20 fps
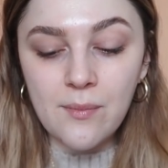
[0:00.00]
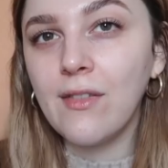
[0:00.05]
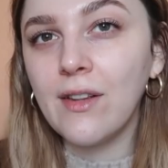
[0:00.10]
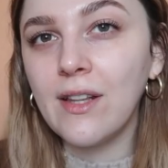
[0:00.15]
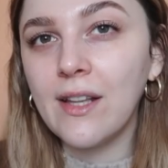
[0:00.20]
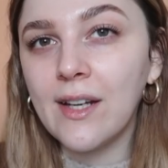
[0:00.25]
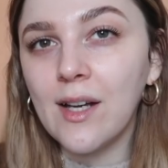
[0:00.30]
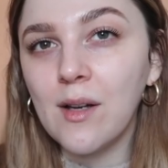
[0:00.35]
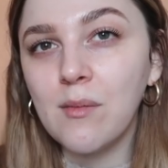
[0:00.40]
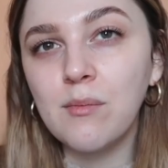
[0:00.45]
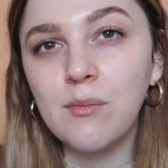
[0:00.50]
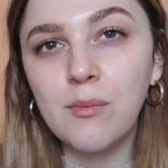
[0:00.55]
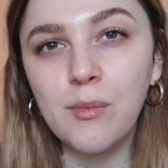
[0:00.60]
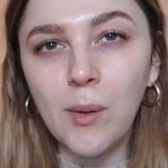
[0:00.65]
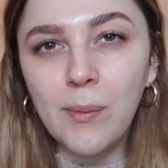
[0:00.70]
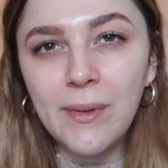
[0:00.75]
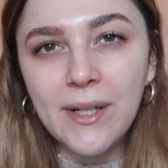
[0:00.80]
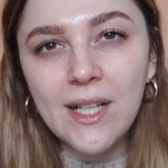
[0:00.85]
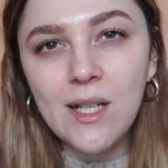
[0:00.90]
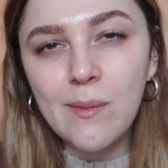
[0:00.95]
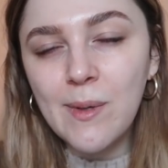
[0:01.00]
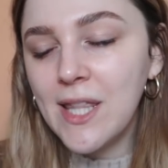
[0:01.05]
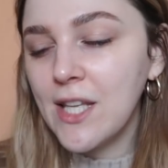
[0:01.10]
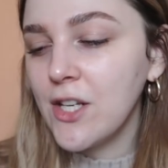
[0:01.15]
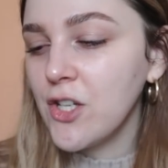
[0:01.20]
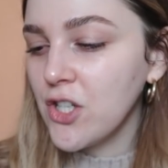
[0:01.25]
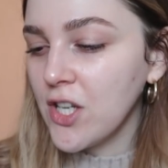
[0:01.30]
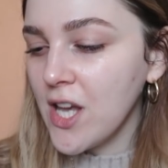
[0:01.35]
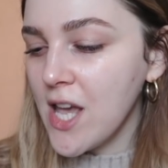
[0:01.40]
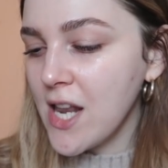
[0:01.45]
I feel like I'm probably going to be
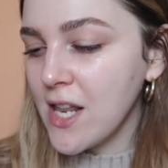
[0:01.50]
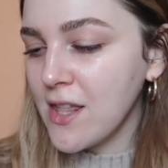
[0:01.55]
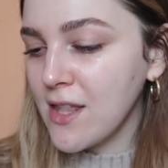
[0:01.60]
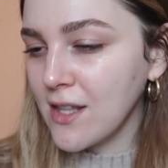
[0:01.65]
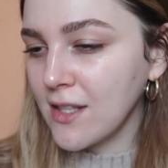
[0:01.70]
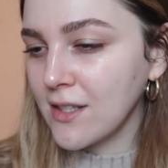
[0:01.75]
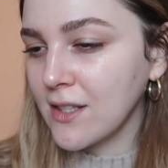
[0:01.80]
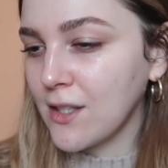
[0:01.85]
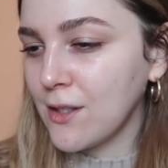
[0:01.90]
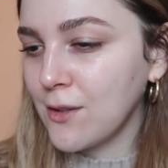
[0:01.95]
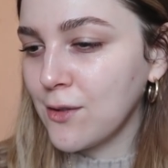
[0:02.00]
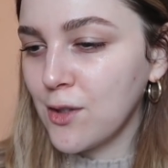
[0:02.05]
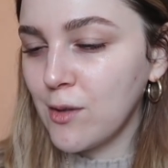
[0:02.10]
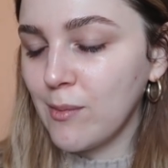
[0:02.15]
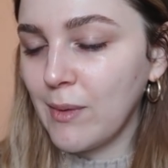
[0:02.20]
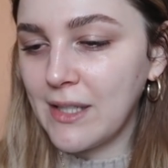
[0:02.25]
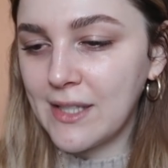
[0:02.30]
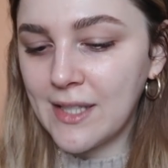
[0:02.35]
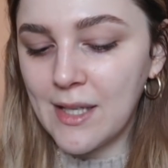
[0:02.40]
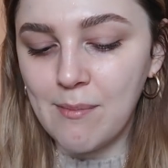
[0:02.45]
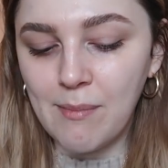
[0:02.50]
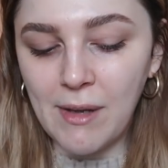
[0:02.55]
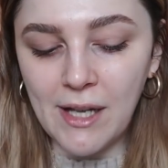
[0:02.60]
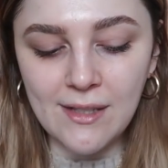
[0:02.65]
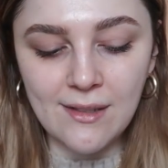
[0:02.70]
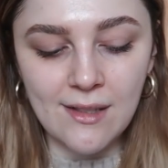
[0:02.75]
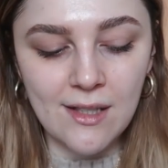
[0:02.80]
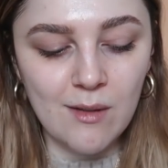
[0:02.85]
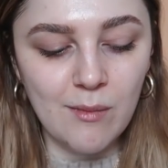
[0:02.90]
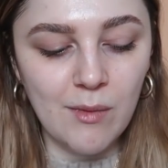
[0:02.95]
this shade. I think that's going to suit my skin
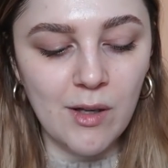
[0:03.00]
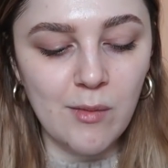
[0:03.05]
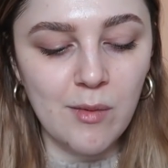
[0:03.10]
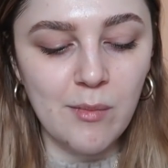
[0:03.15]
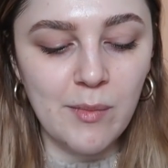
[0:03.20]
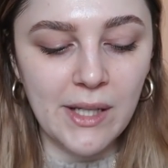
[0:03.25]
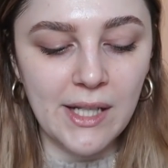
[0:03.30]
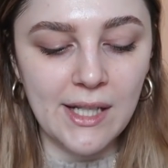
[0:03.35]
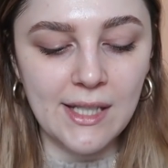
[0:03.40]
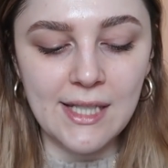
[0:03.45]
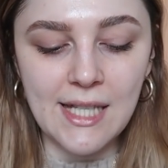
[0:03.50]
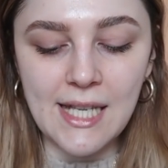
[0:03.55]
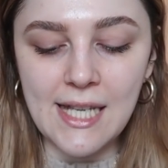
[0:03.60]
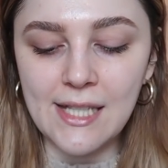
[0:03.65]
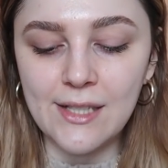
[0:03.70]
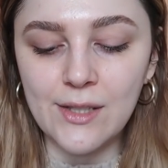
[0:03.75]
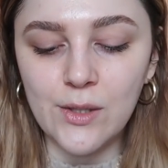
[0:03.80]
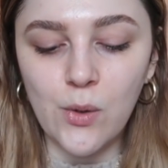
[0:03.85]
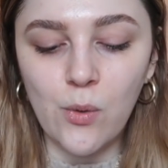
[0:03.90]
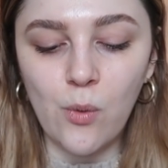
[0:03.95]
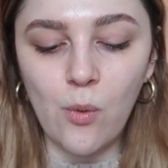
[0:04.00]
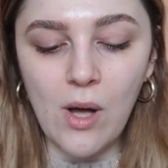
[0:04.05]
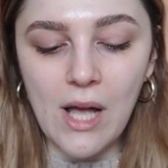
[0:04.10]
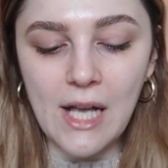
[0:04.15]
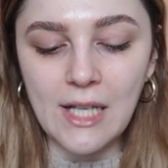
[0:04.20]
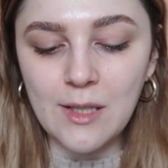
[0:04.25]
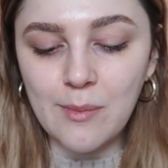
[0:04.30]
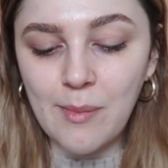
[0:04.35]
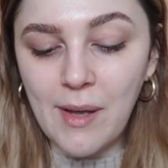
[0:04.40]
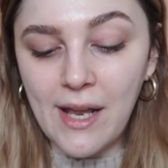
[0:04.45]
best at the moment because it is
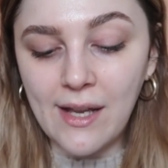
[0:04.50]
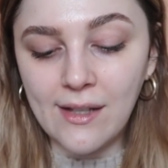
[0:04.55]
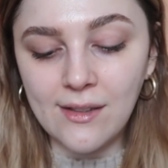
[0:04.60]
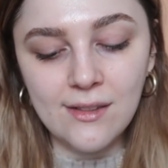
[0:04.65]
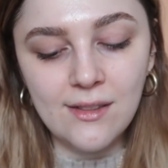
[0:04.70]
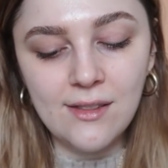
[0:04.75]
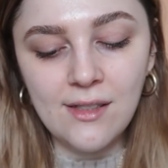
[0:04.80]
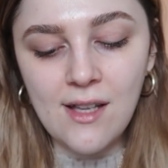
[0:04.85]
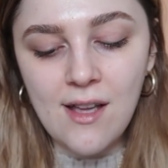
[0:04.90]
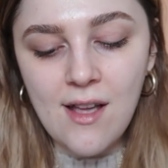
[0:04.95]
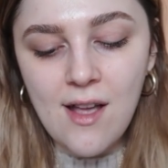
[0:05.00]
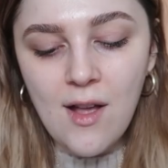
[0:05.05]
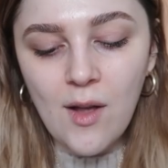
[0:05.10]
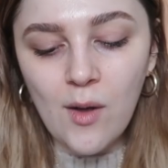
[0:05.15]
quite pale.